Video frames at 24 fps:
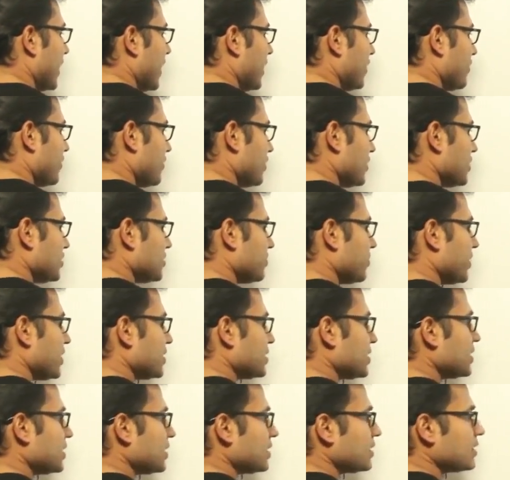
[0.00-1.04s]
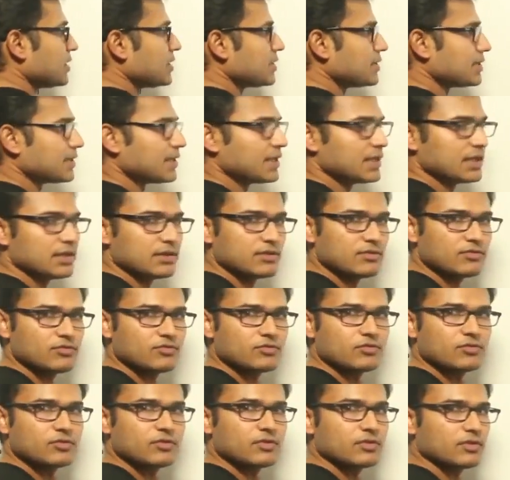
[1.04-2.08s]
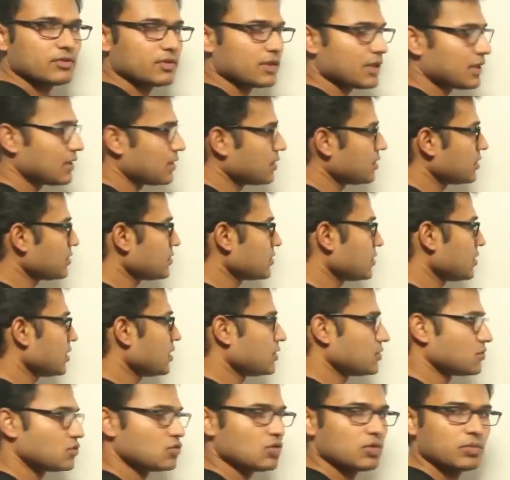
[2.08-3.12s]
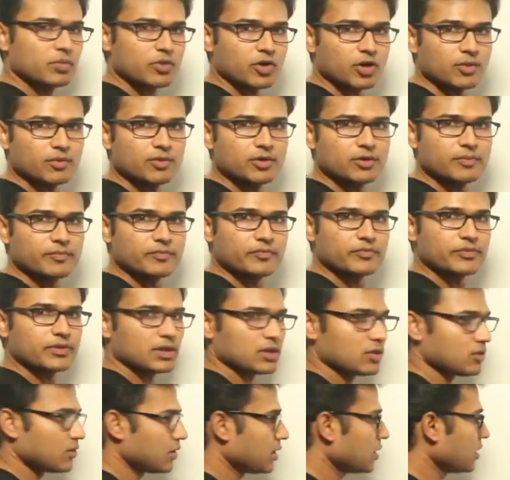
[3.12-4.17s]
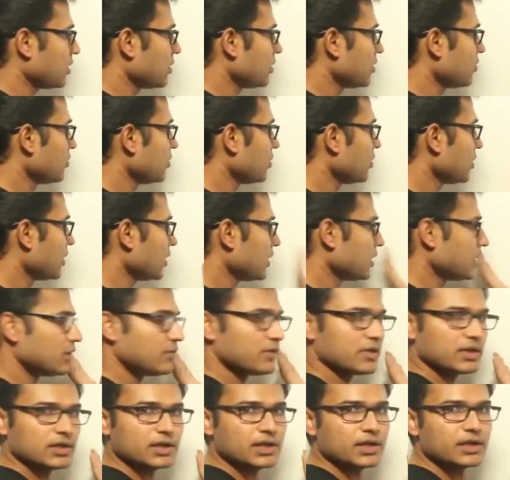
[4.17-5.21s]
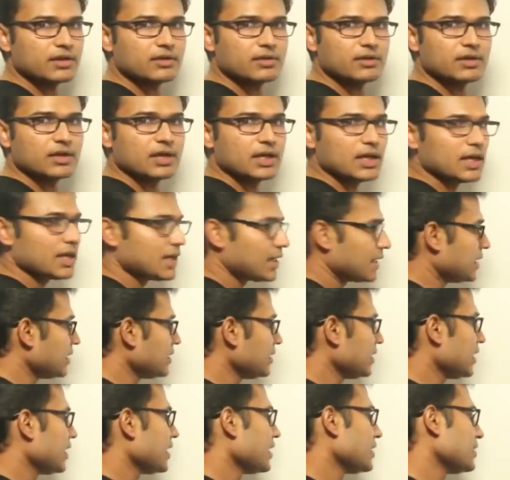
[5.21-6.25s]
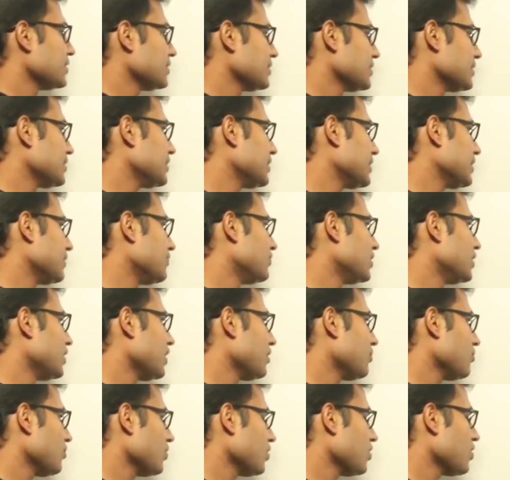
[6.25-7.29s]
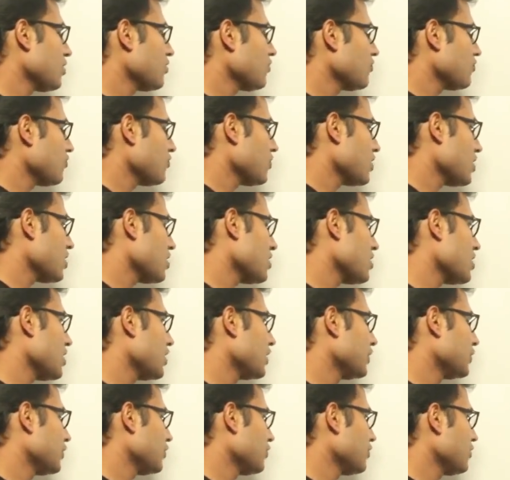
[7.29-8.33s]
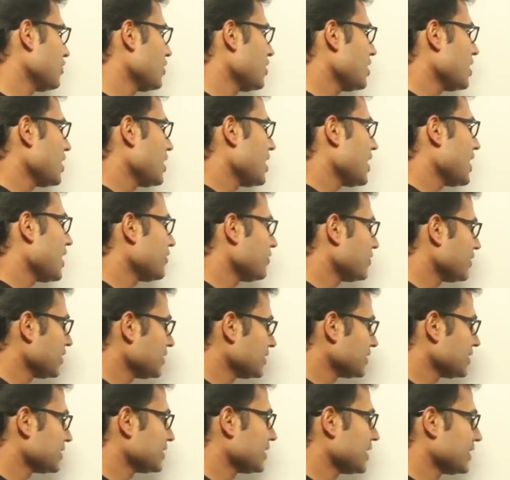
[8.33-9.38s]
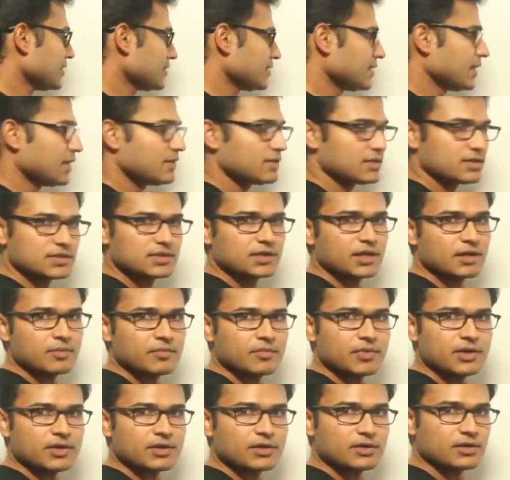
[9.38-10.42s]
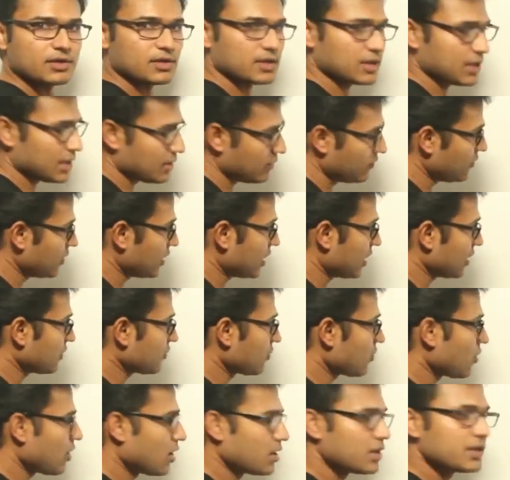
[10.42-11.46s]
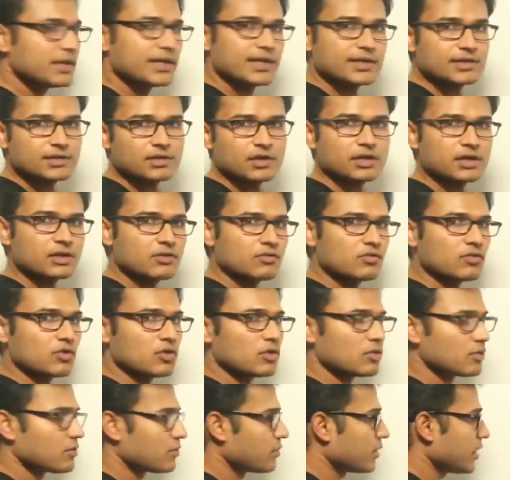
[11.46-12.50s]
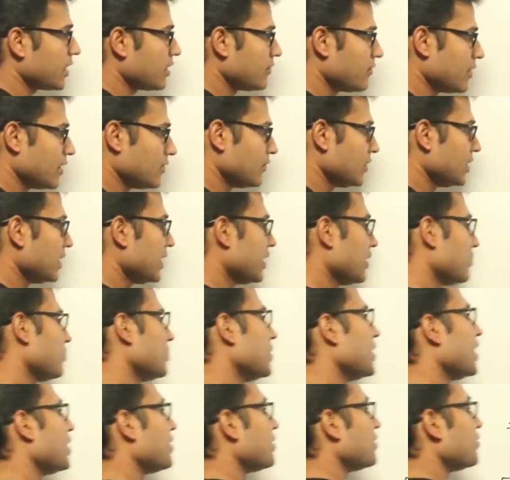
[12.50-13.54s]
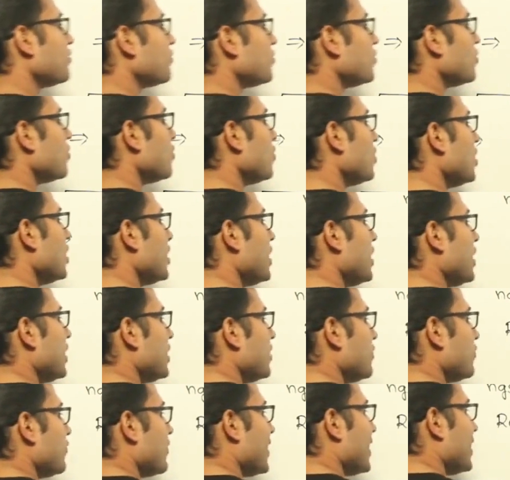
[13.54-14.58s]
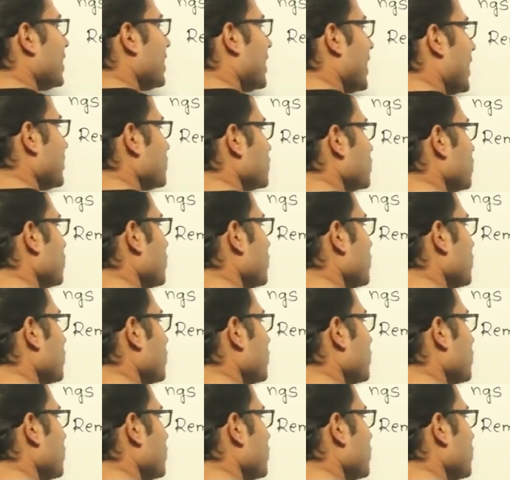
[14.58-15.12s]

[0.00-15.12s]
entries present in this leaf, then there is no problem. You can leave it there. In case if the number of entries is less than this number, then we can call it as an underflow, right? When will there be underflow? If L has